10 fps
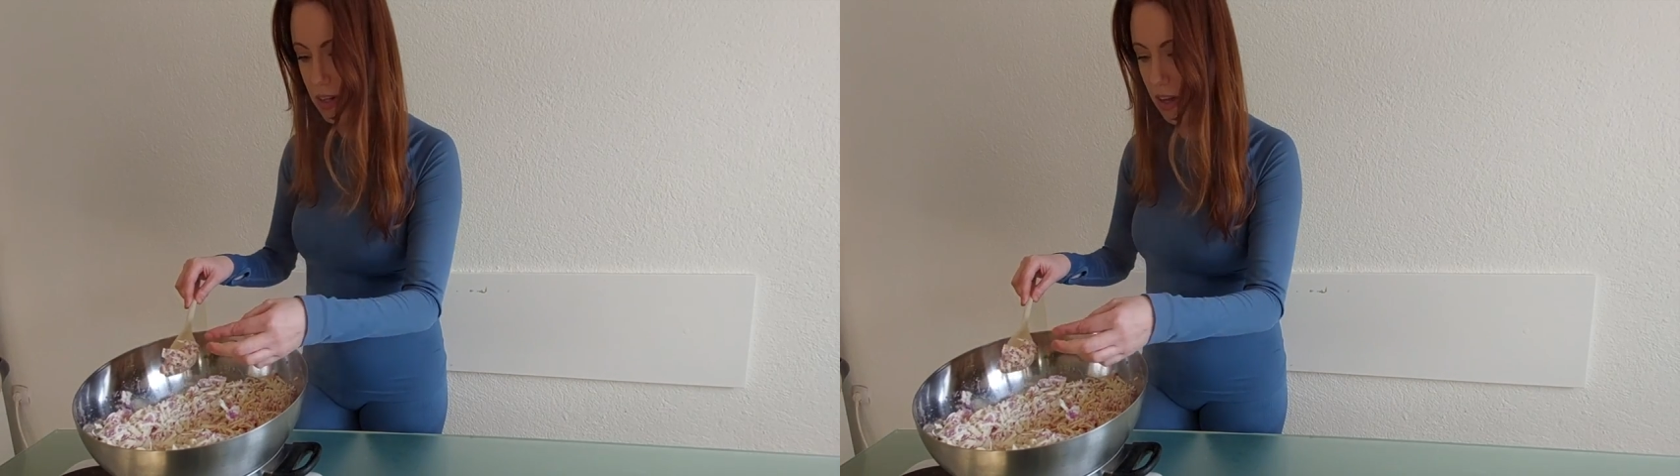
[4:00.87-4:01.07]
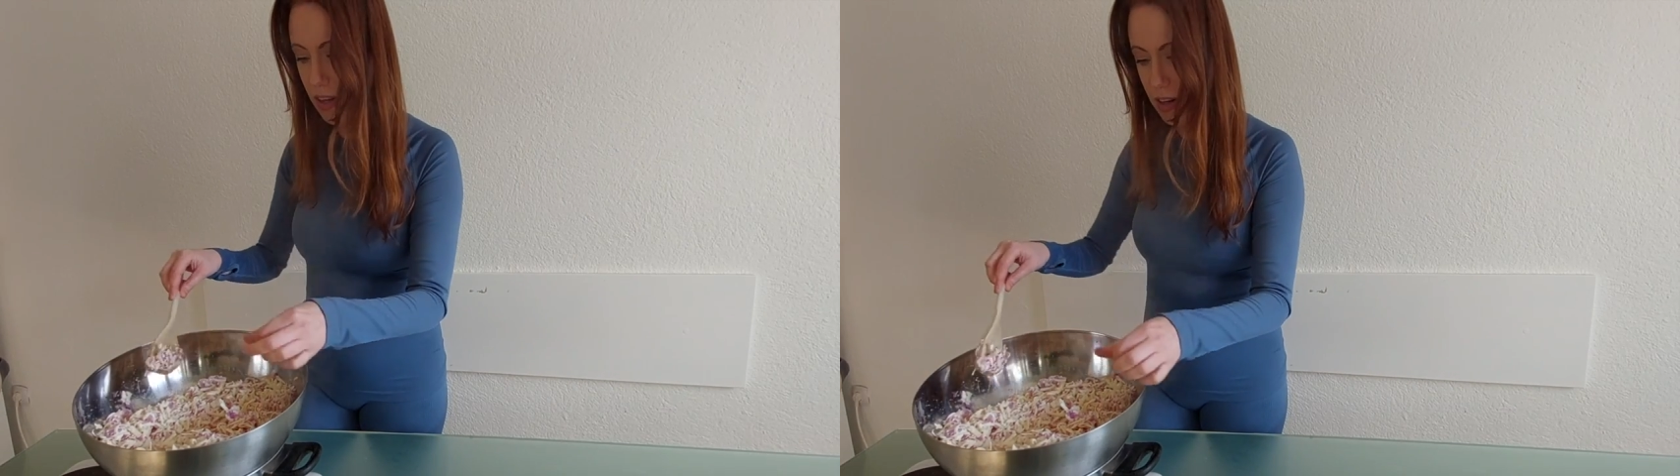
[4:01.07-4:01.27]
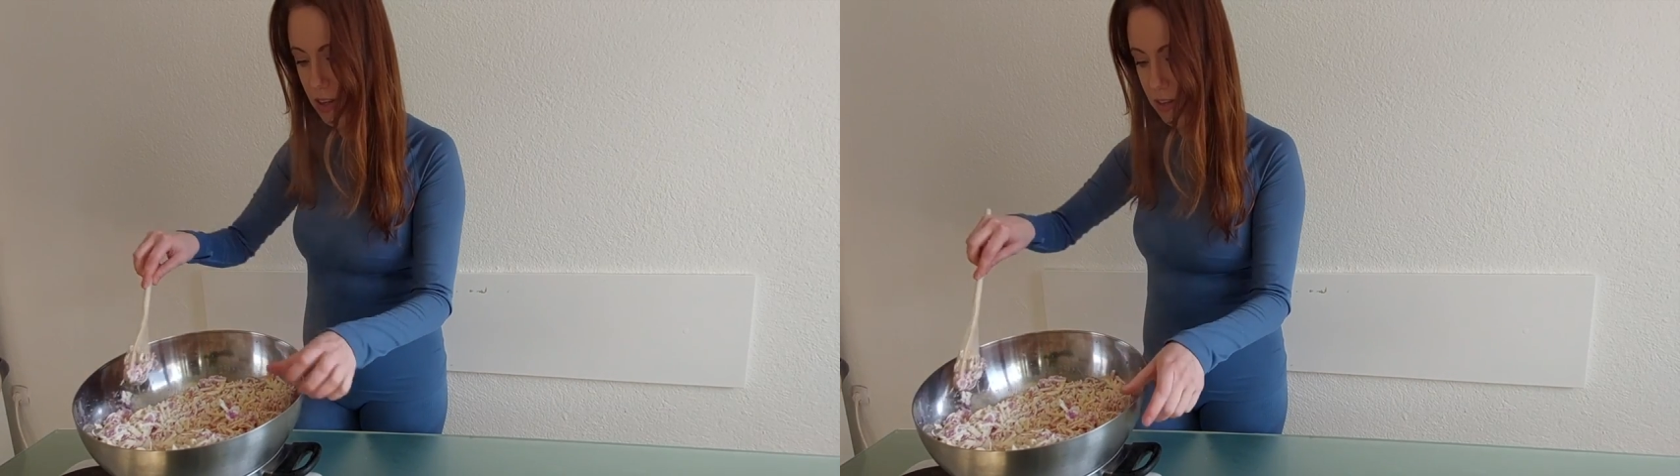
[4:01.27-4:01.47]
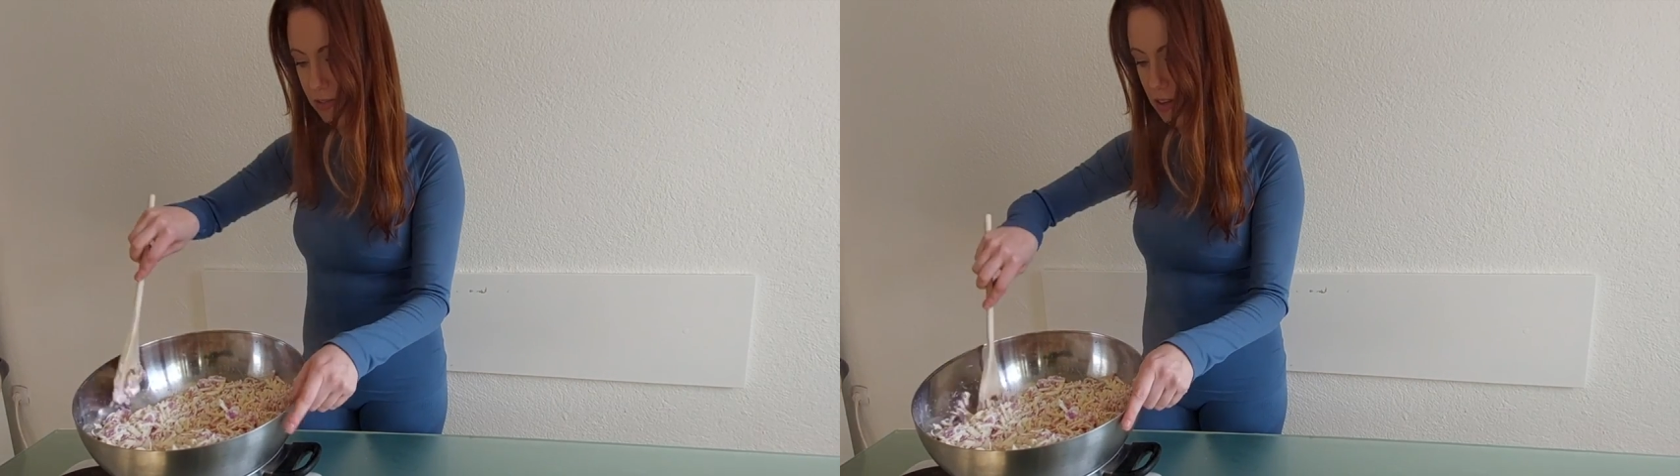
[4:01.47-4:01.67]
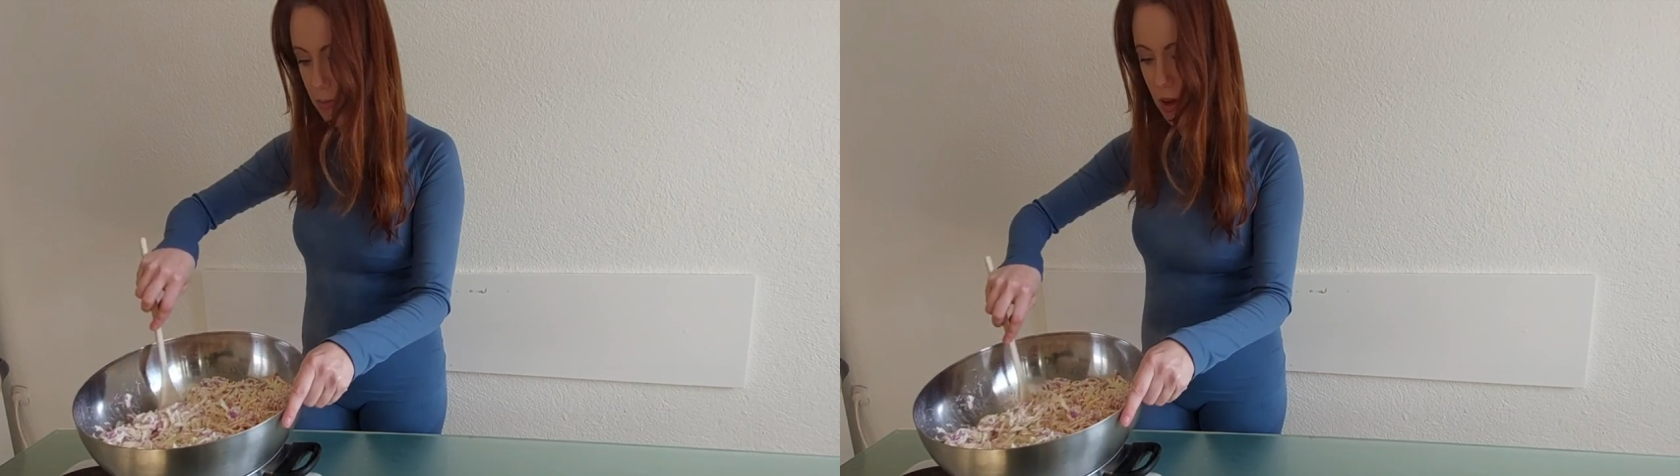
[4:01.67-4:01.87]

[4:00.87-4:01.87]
not enough, come